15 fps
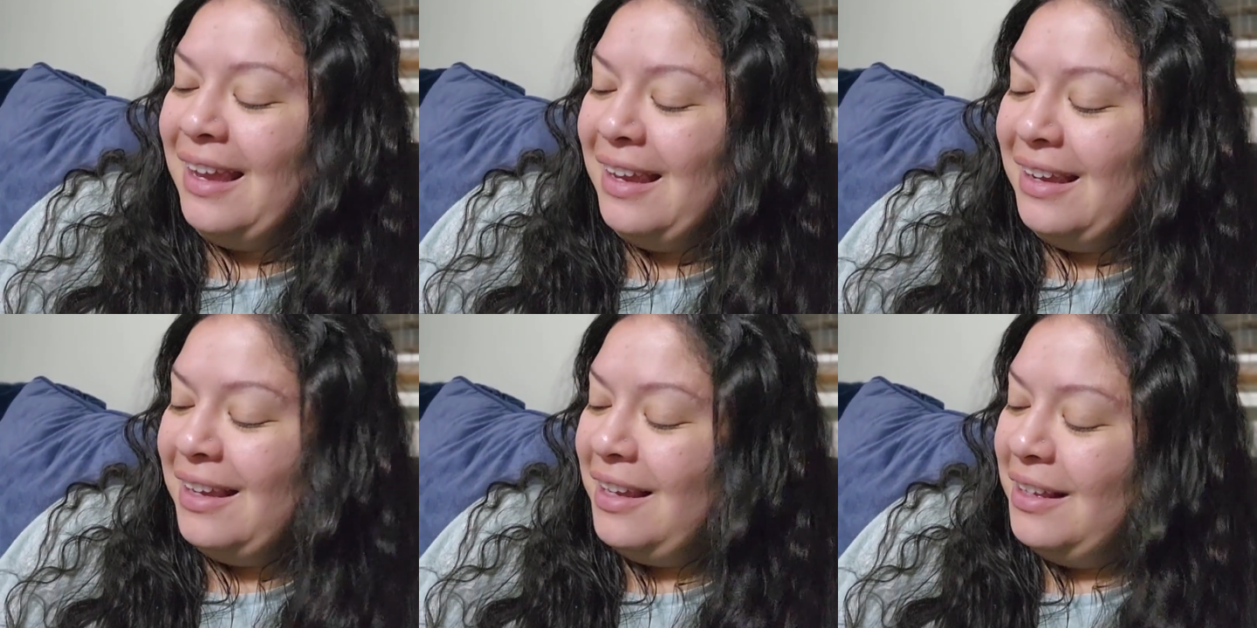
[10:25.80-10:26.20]

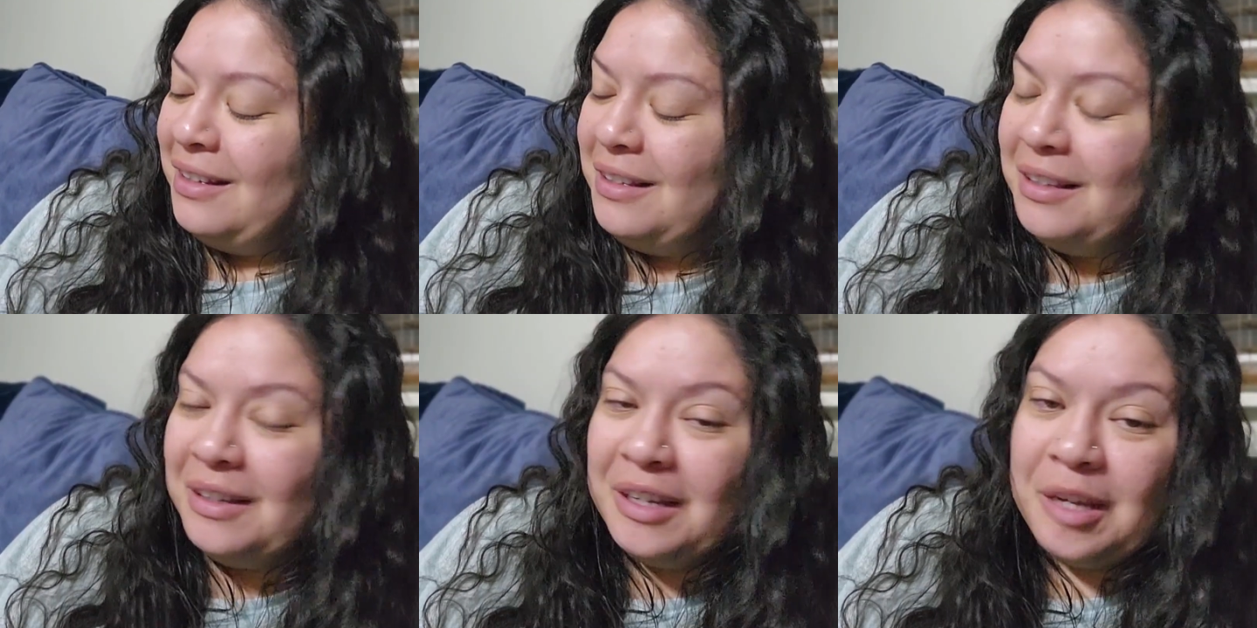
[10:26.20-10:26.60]

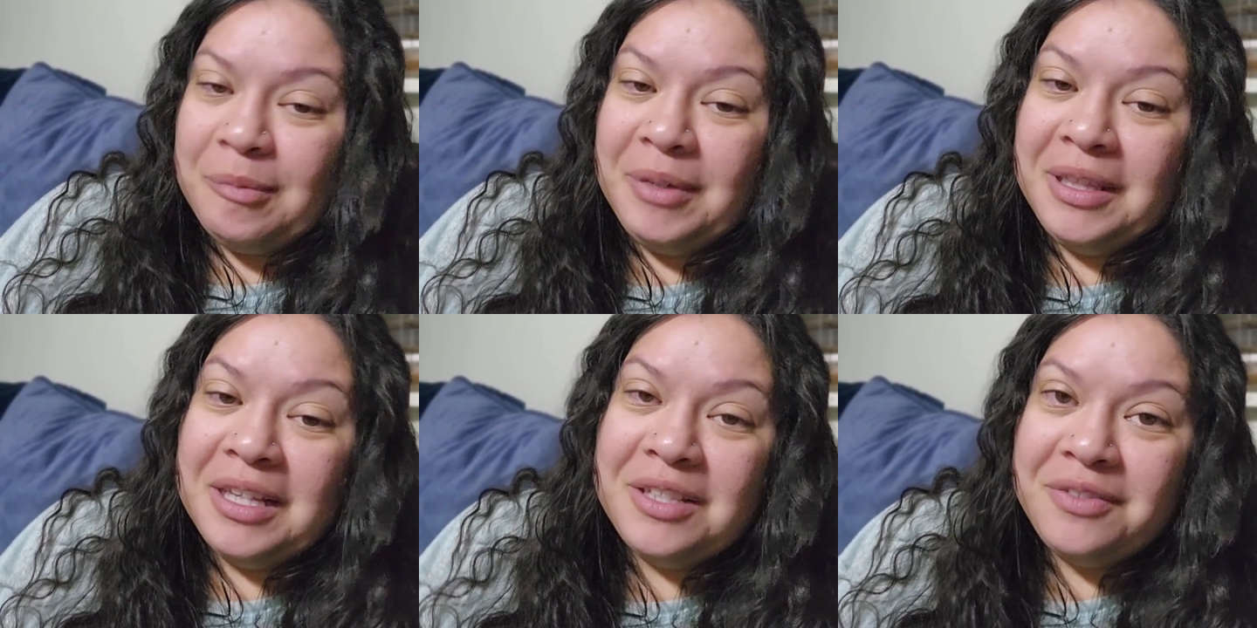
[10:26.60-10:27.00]
and I
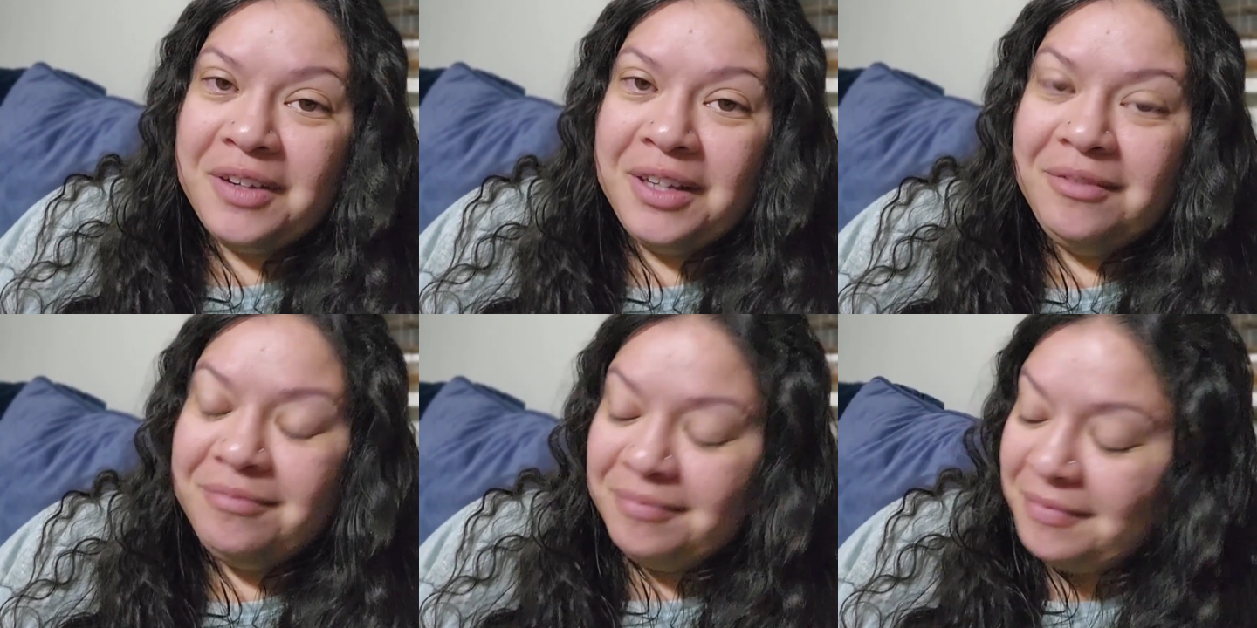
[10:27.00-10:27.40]
mean, that's
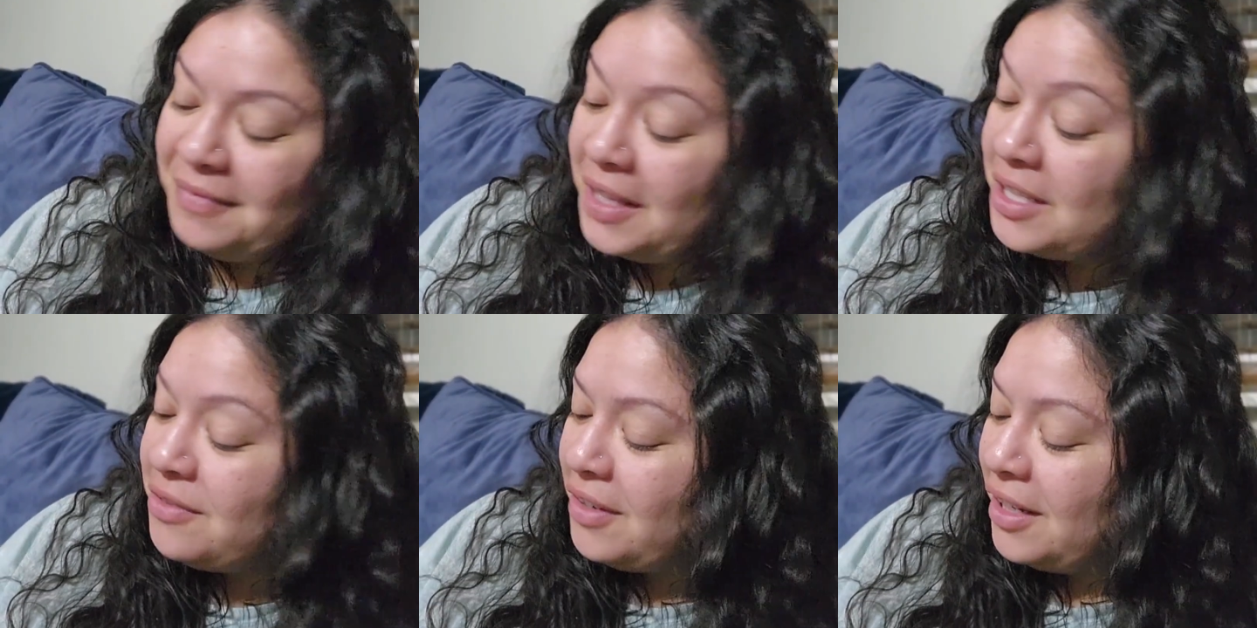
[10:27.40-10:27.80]
fine.
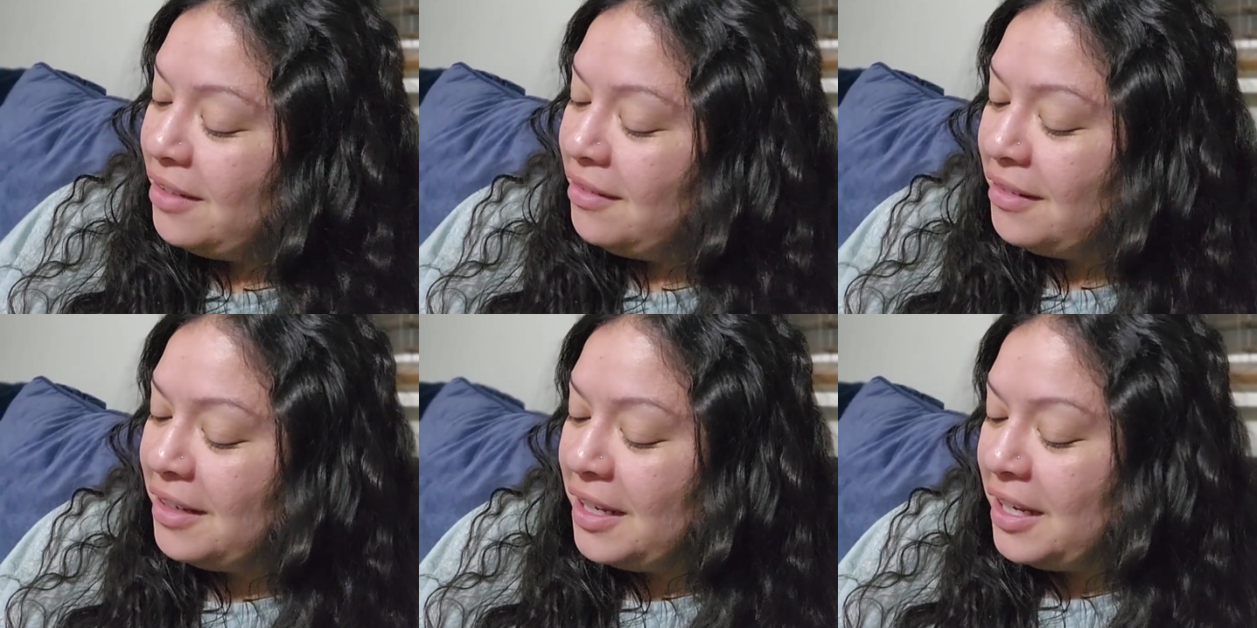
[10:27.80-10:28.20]
That's fine.